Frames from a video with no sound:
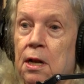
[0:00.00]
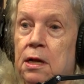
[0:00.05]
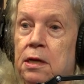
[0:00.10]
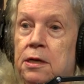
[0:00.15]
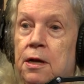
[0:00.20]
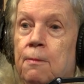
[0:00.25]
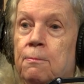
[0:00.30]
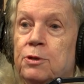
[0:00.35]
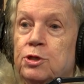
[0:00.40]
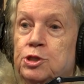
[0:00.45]

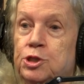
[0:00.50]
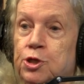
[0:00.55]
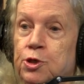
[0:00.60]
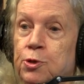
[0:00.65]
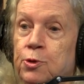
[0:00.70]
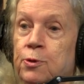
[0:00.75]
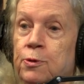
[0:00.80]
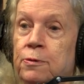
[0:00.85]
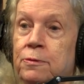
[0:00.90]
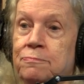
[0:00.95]
Number
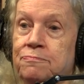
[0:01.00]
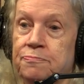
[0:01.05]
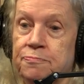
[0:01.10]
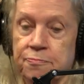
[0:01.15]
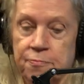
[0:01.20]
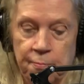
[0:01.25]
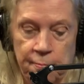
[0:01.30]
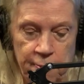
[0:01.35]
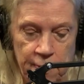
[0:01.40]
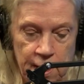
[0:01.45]
two,
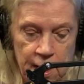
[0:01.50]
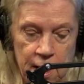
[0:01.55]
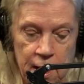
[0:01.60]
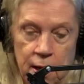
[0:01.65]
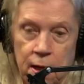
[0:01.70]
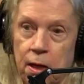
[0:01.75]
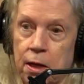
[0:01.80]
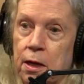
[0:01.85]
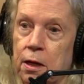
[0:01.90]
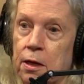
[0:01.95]

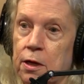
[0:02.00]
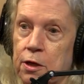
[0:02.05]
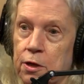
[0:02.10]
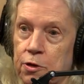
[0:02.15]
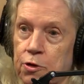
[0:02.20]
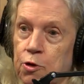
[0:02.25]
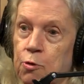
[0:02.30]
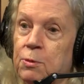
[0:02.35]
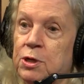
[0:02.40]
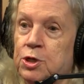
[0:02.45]

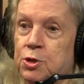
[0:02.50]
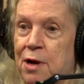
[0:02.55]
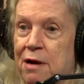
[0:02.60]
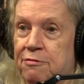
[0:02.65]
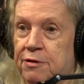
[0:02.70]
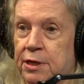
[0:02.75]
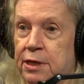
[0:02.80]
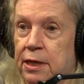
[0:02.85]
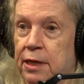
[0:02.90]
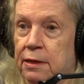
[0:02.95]
human
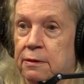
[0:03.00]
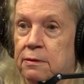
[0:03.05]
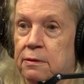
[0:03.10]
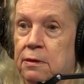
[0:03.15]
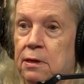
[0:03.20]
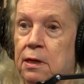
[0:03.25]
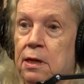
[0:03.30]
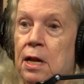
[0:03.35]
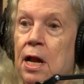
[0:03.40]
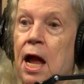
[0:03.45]
trafficking.
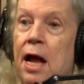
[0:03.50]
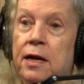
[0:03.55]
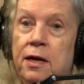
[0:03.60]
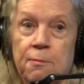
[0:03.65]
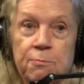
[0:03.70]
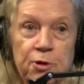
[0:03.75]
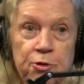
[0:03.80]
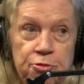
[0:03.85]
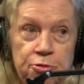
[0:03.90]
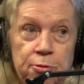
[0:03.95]
And
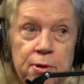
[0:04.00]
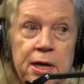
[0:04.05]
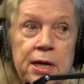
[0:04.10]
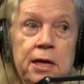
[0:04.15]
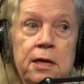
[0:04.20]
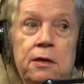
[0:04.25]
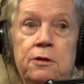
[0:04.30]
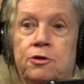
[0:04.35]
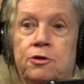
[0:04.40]
number three,